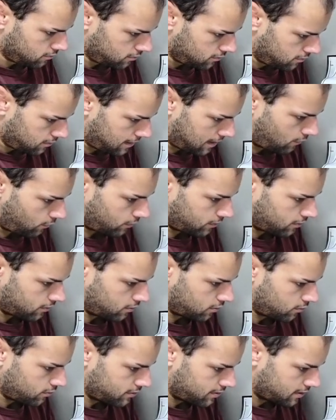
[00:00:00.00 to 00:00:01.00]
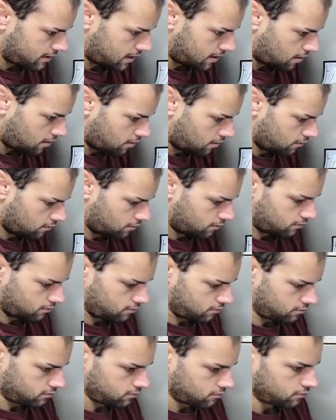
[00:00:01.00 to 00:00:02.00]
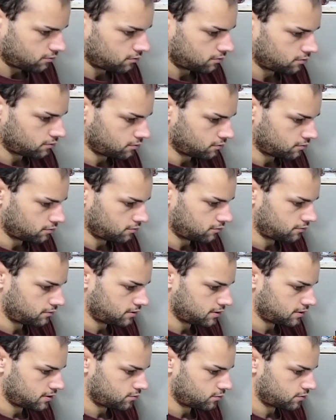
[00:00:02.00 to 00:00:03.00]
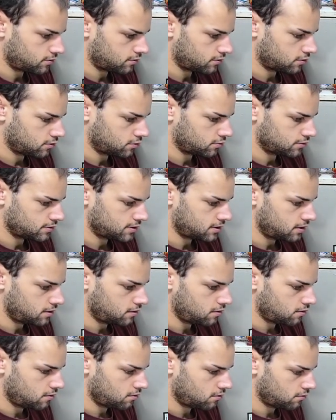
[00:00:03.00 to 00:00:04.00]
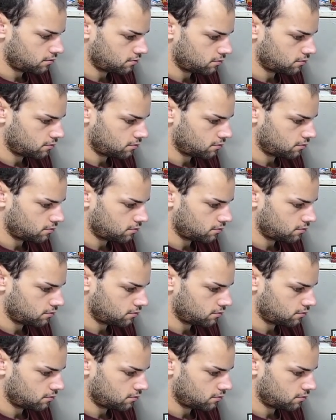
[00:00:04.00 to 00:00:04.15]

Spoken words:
that one goes there. This one goes here.